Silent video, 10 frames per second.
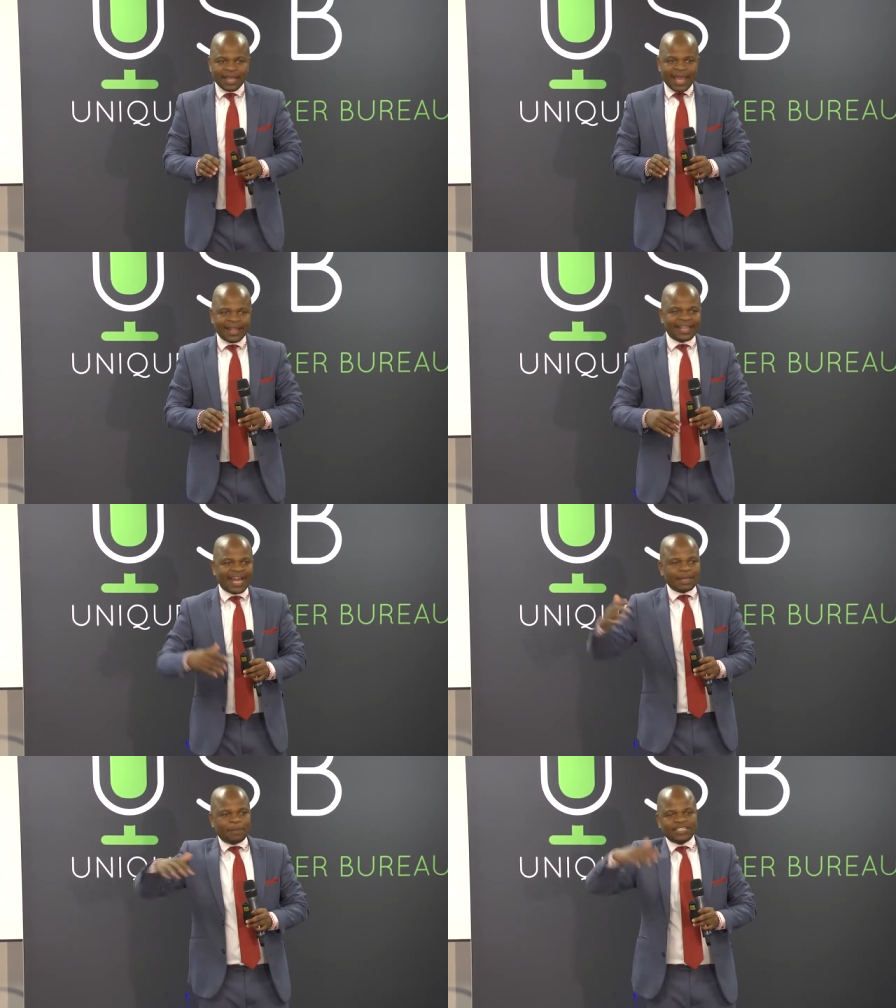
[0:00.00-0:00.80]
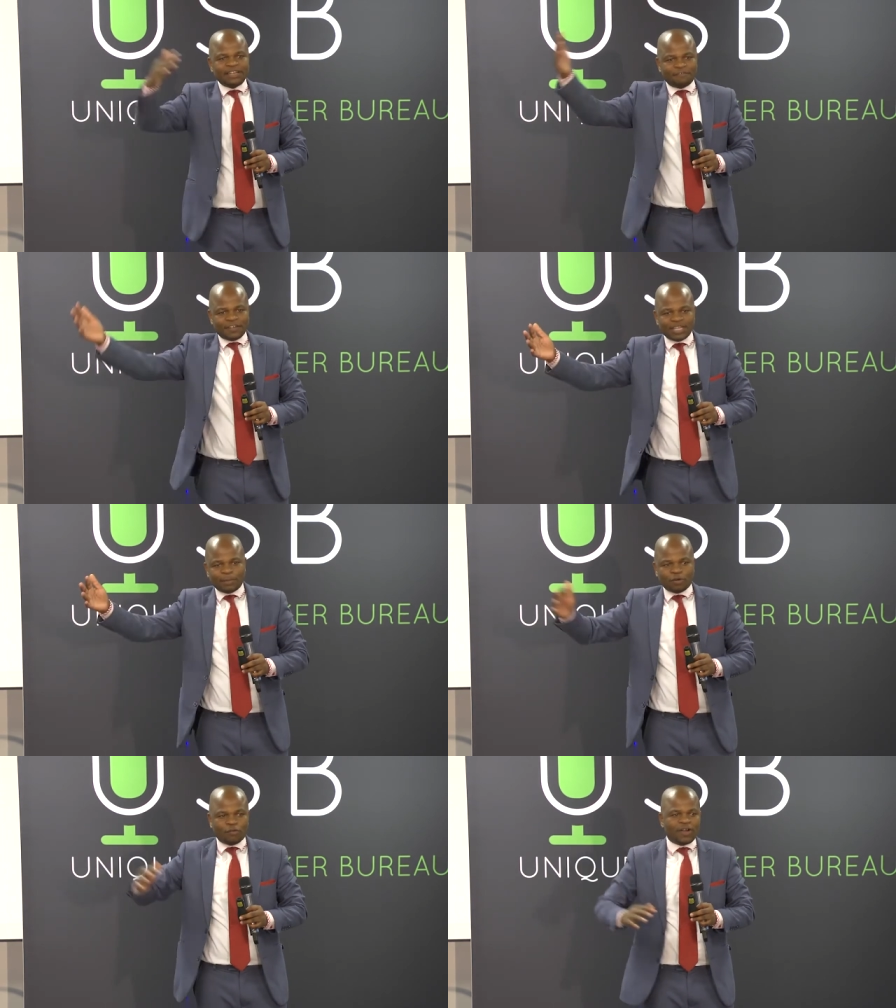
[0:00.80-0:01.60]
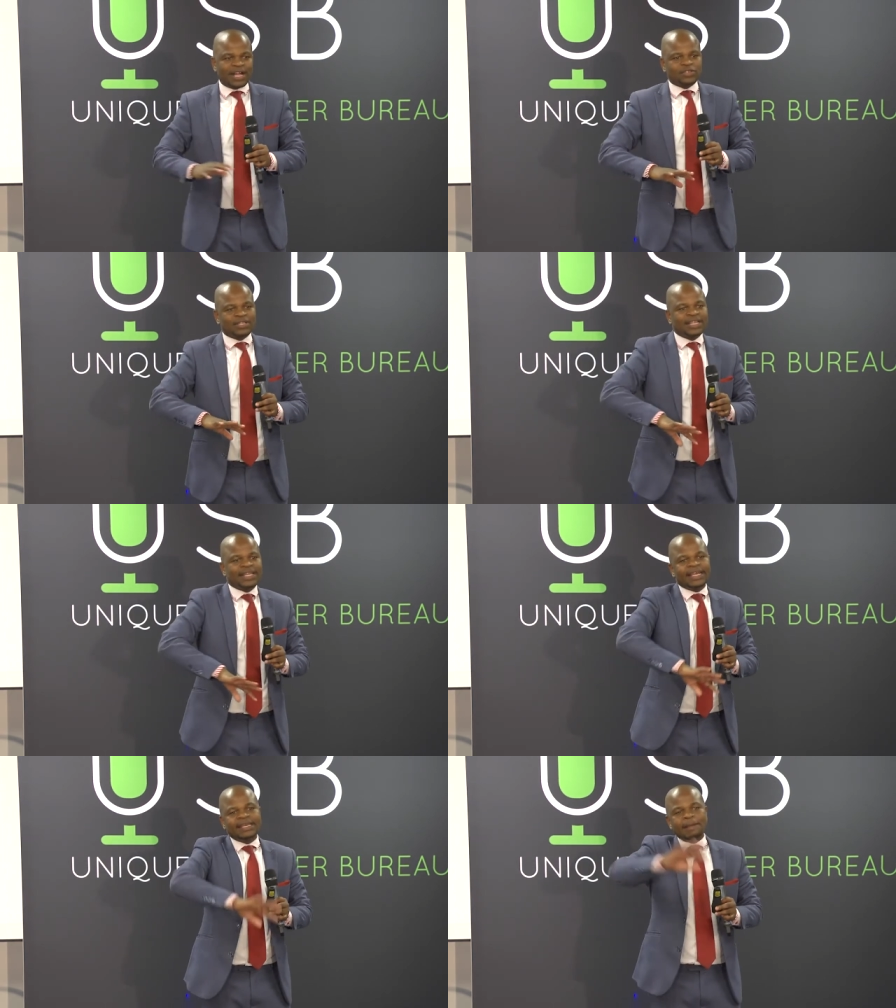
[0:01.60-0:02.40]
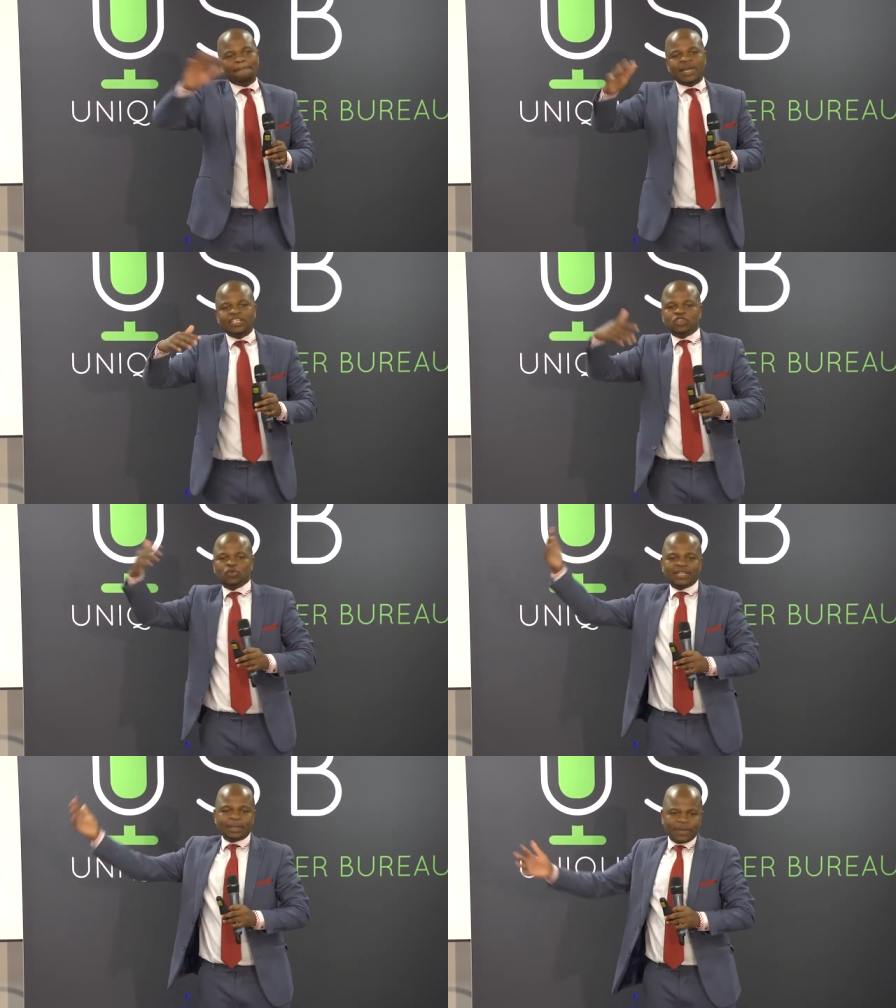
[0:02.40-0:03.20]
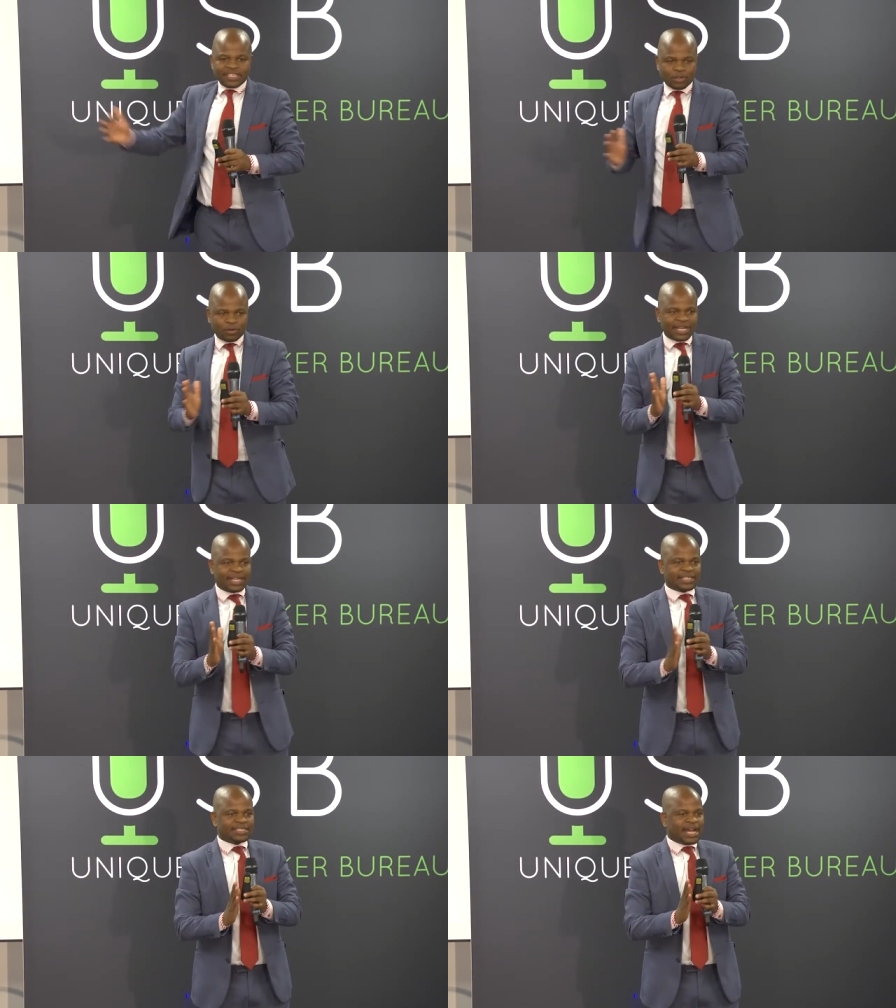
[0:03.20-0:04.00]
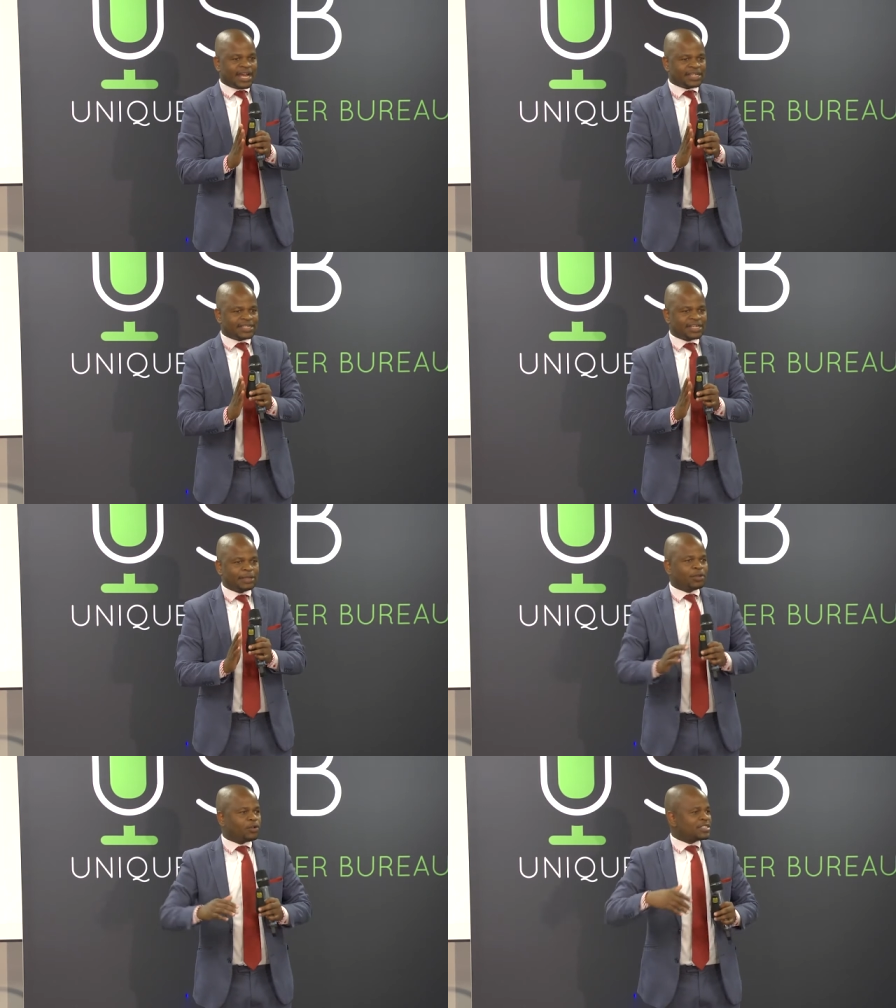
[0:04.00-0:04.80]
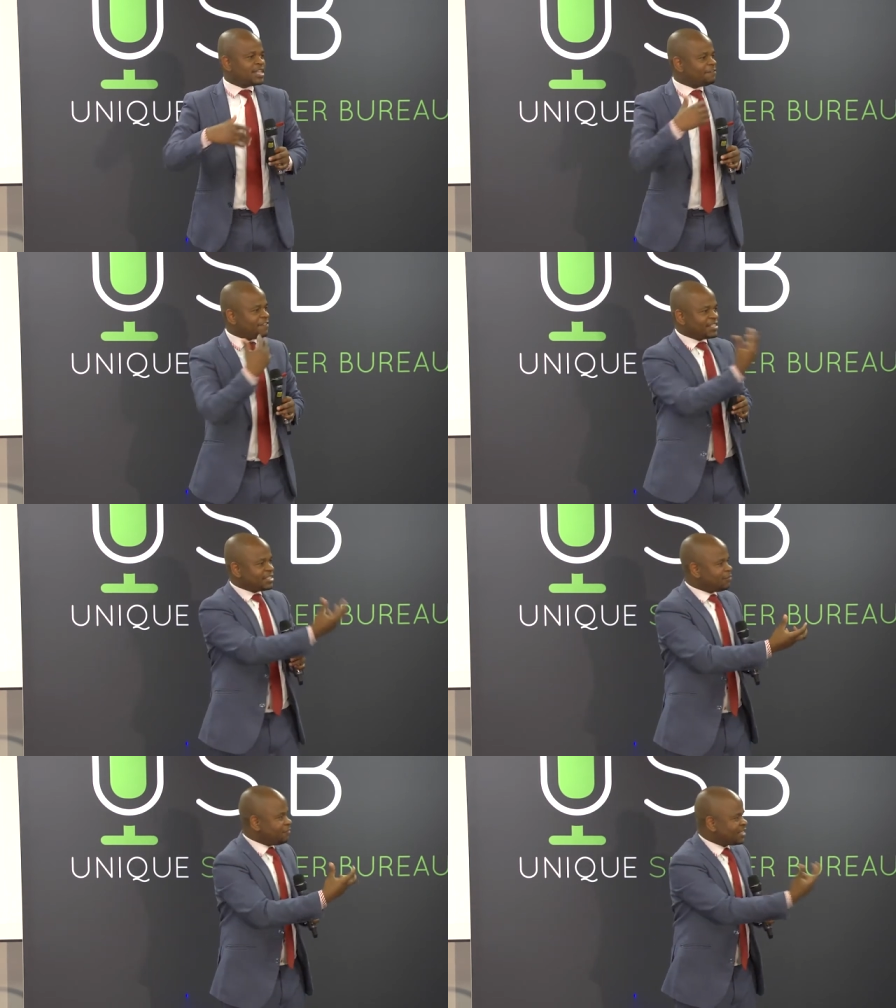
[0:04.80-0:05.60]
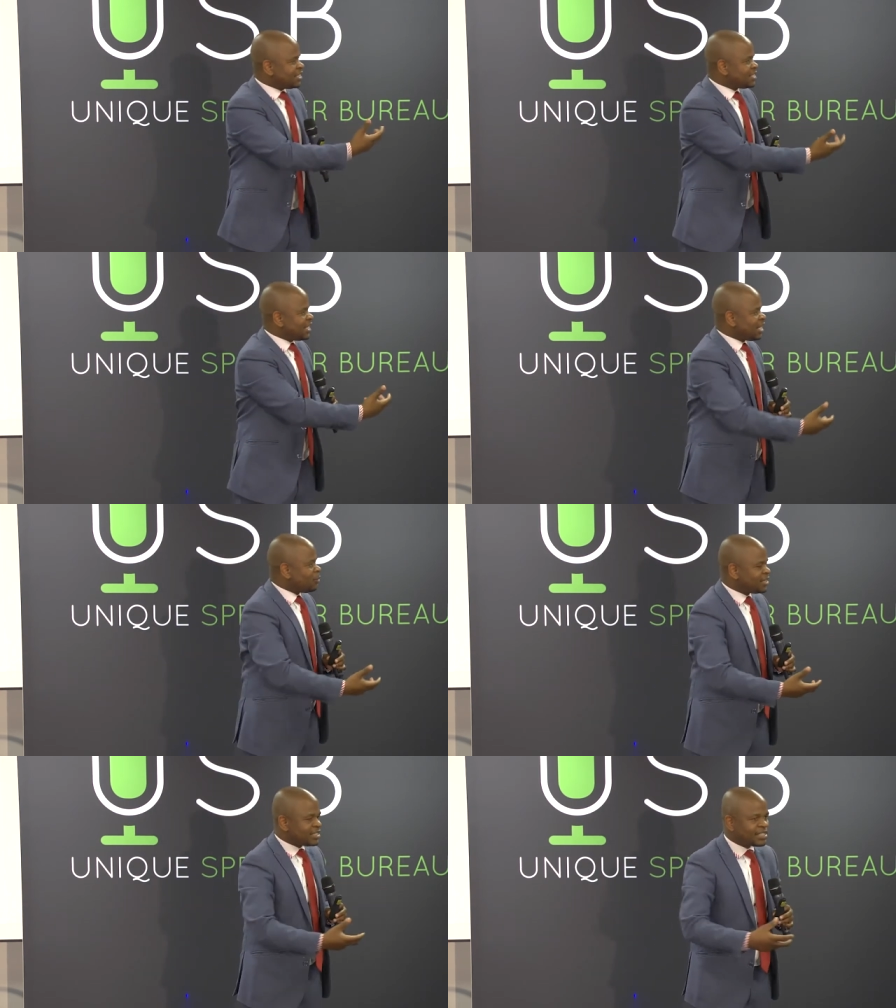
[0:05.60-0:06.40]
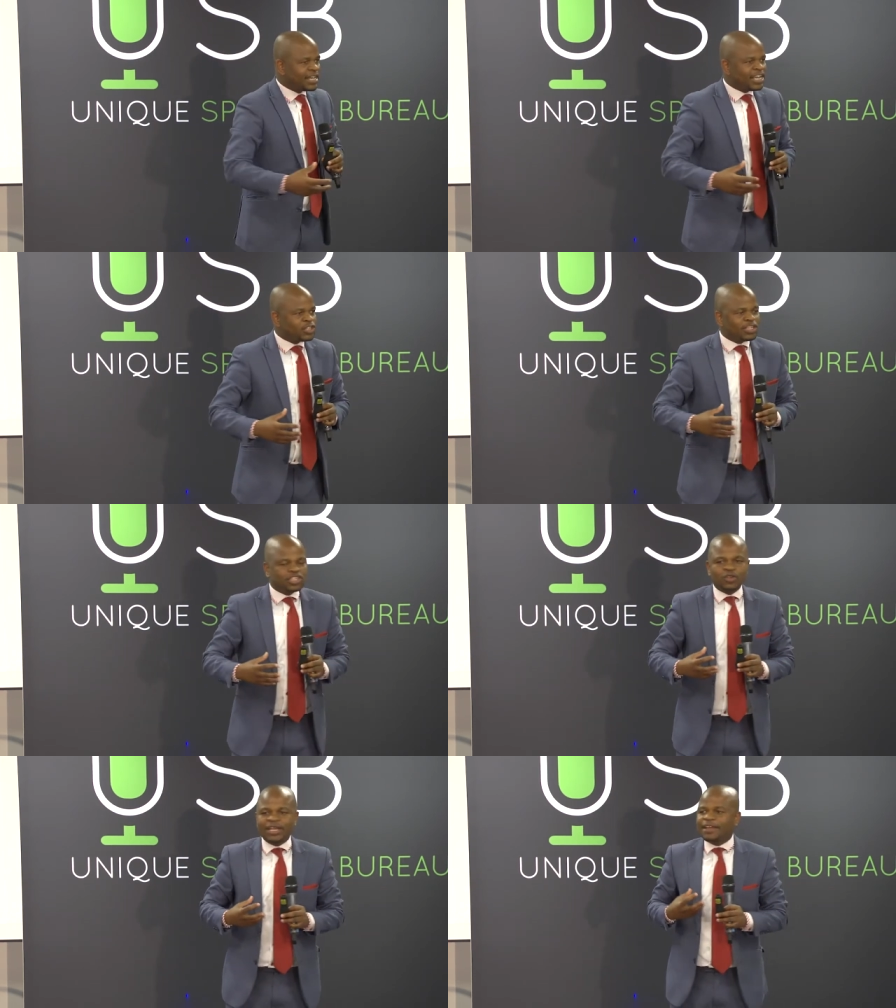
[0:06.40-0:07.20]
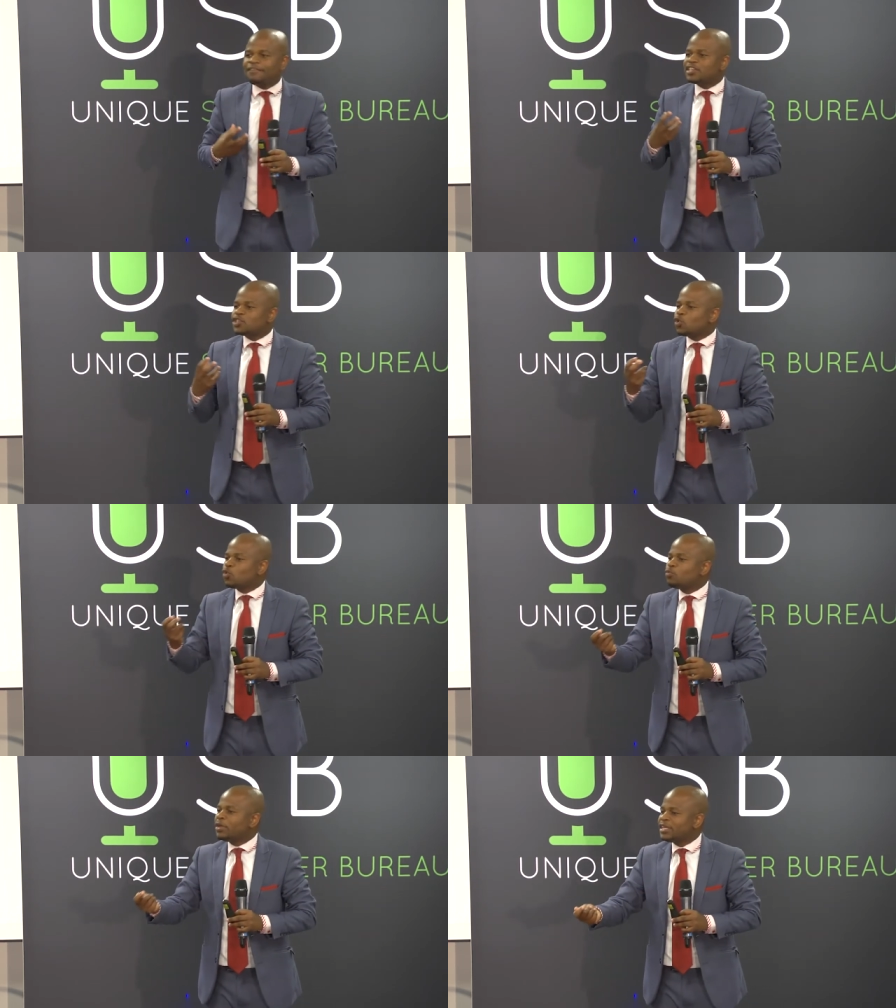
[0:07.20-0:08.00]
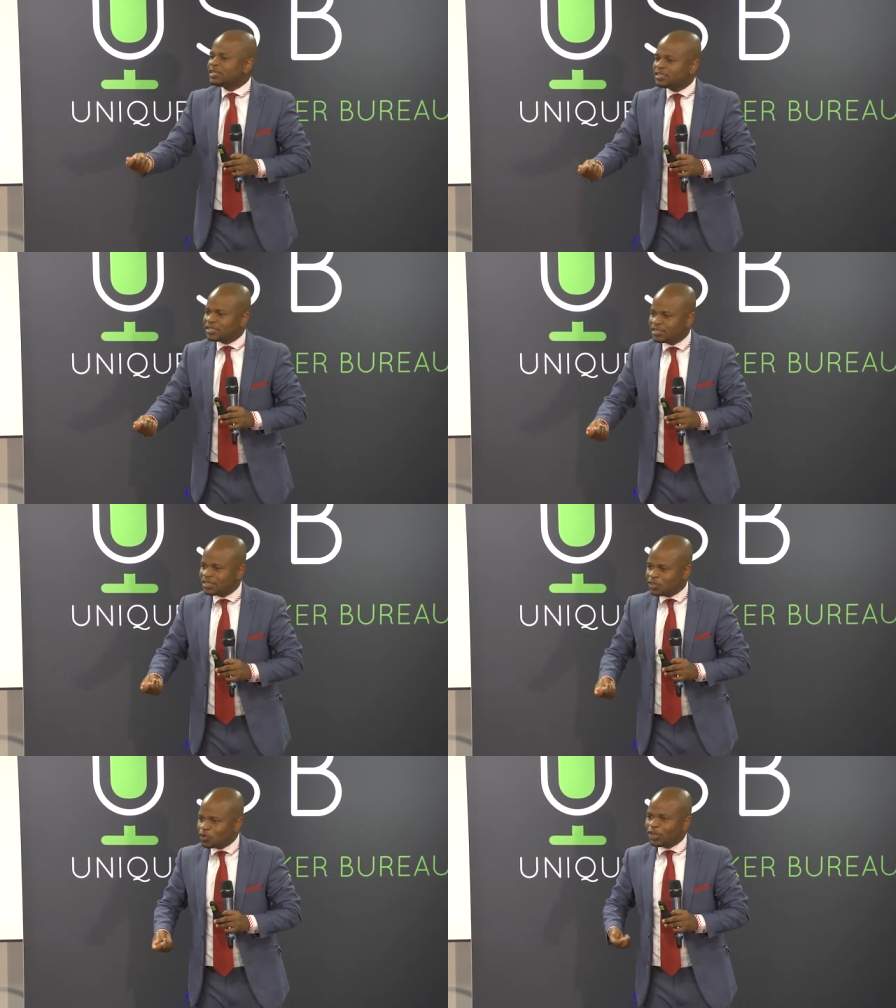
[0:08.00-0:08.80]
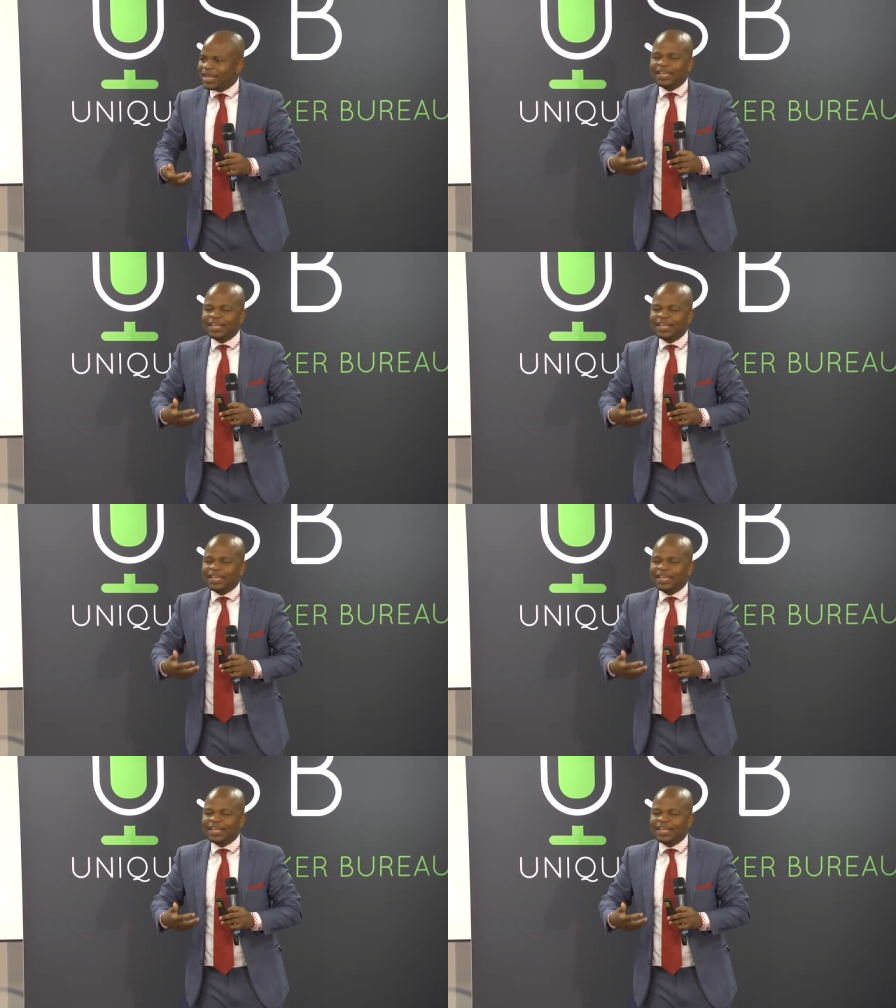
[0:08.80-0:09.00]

and the other person fill the profile, so then they match you with the person on the other side. Because the fantasy around this is so that you can have a soulmate. You know, you can